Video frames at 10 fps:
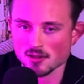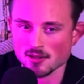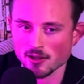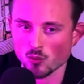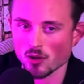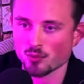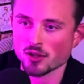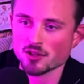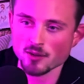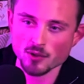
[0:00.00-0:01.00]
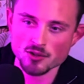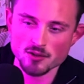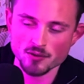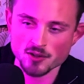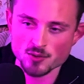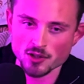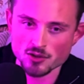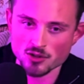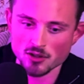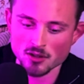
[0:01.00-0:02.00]
It's like one project manager for
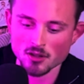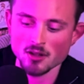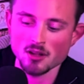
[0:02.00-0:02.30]
strategy.